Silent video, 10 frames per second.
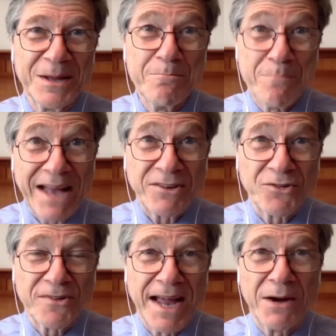
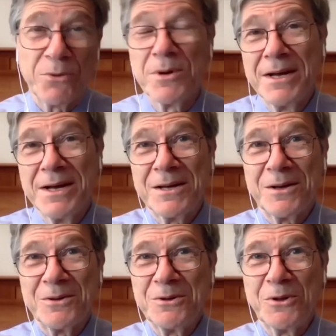bets now.
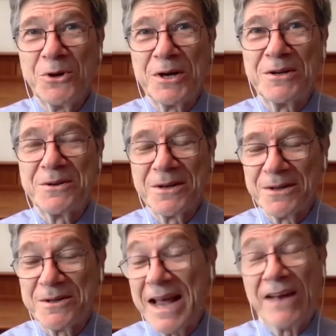You look at
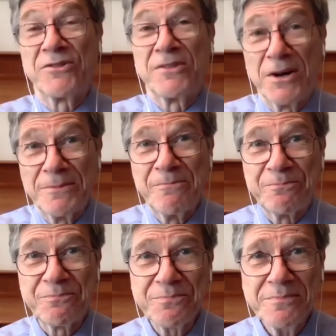Tesla,
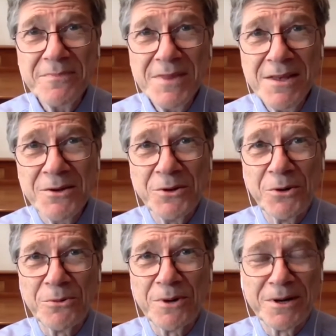you
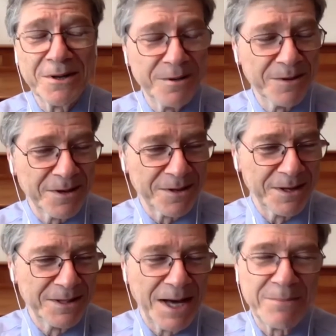know,
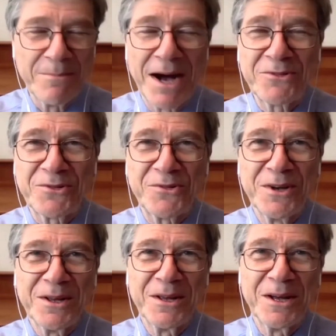Elon Musk's
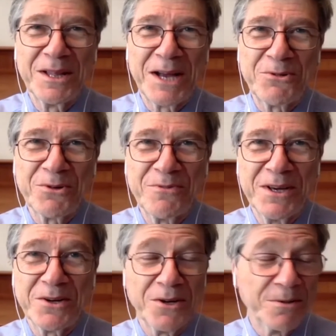electric
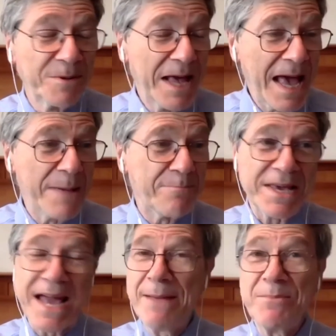vehicle, it
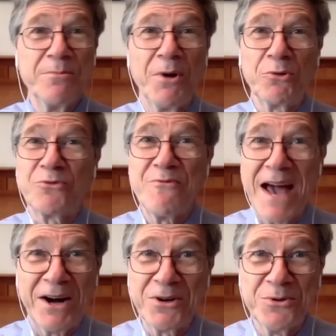became the most
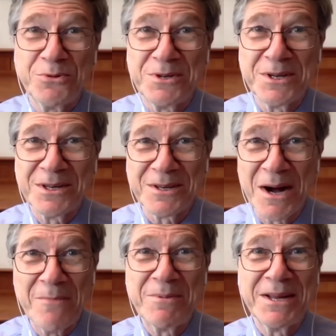valued
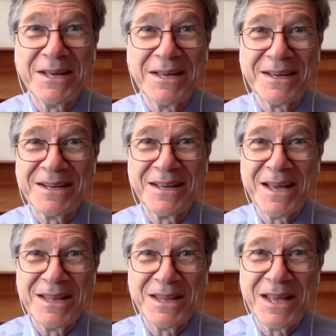company
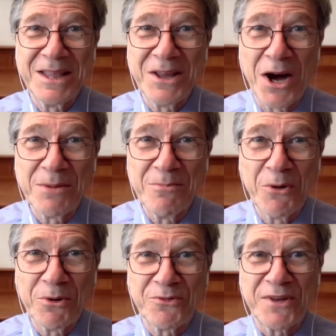in the
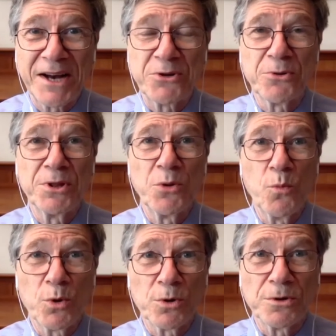automotive sector in the
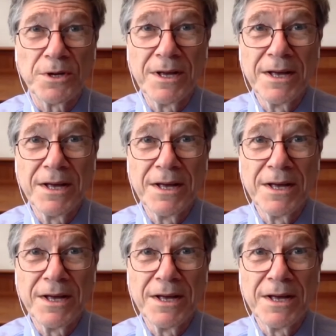world,